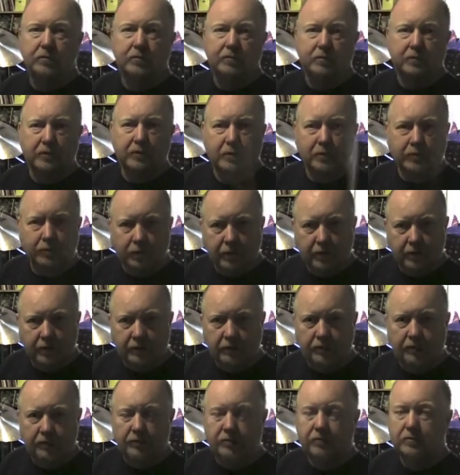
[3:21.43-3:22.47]
3, 1,
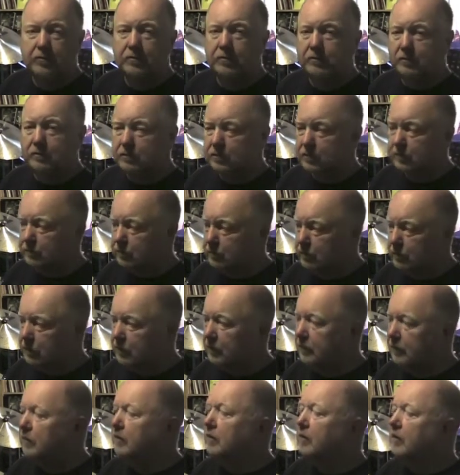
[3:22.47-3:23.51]
2, 3, 1.
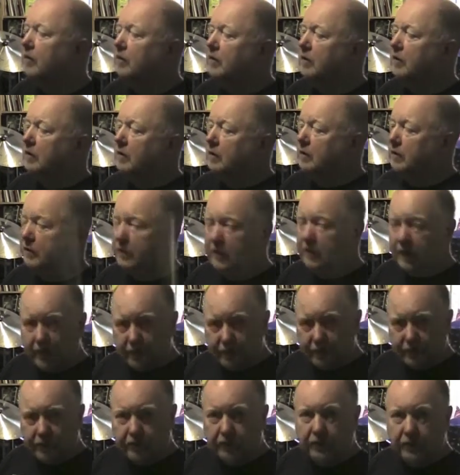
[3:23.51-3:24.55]
Now
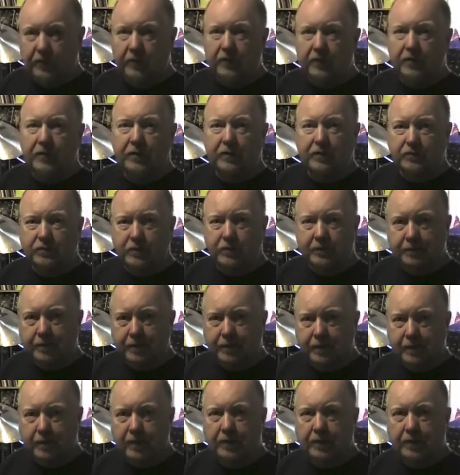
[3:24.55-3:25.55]
the triplet